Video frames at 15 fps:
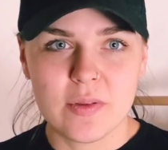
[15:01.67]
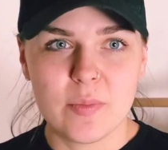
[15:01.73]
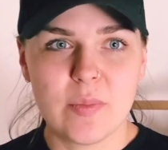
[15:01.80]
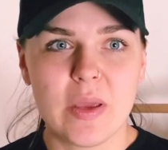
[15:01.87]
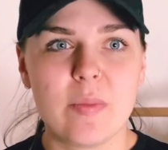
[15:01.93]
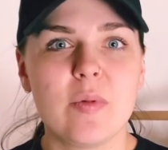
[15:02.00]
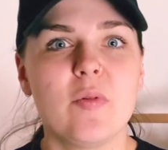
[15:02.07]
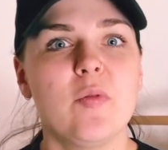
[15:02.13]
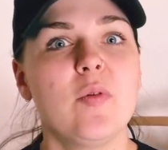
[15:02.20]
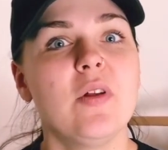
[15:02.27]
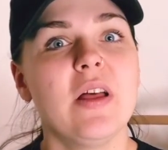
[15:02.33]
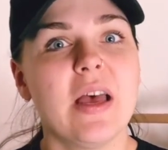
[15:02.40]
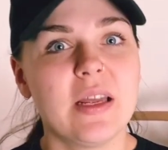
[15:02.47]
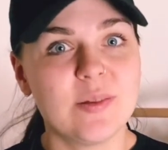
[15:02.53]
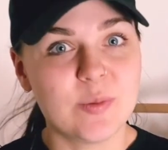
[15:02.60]
The baby will
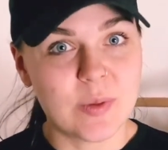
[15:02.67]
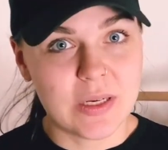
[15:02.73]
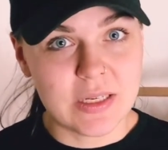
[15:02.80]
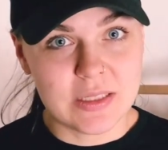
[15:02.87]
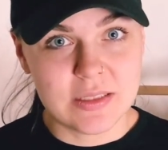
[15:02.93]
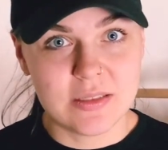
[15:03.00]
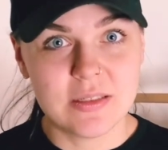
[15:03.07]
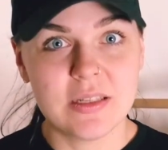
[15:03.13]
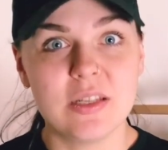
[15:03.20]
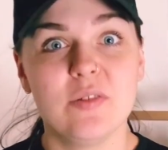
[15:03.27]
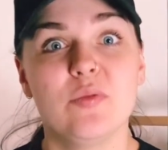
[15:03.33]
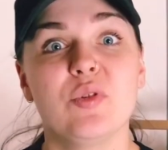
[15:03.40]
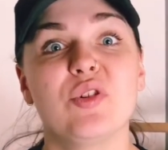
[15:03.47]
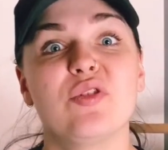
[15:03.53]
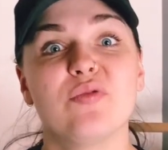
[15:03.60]
add weight
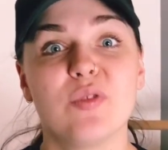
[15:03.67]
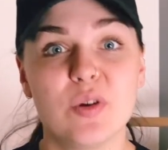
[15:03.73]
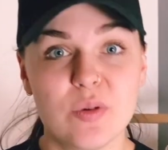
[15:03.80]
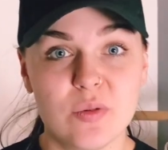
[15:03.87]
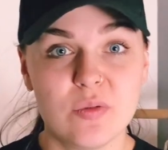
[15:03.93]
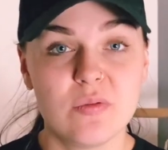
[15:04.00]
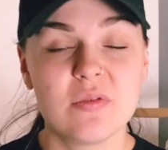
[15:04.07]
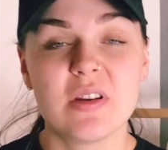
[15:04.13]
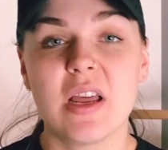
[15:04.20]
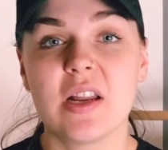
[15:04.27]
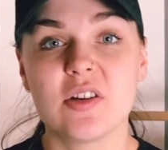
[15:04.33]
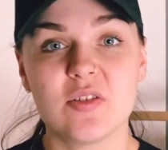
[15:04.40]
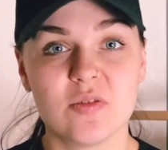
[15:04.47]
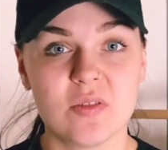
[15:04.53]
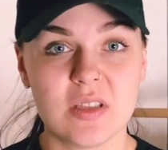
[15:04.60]
and will grow
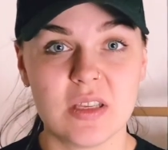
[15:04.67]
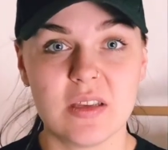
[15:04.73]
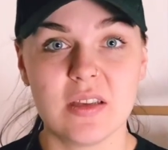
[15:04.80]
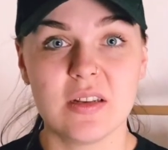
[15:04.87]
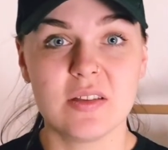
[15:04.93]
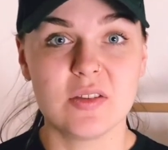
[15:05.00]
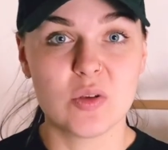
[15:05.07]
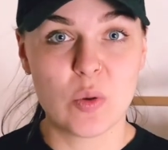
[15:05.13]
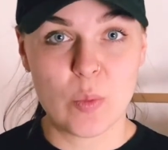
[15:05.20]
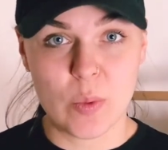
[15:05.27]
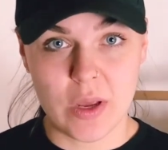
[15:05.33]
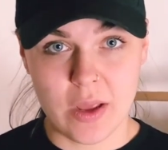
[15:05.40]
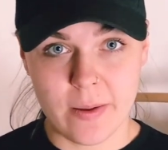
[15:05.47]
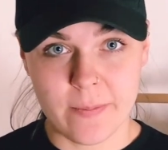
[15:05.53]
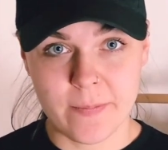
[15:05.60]
naturally in its own
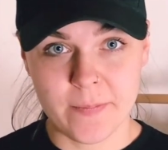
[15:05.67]
way.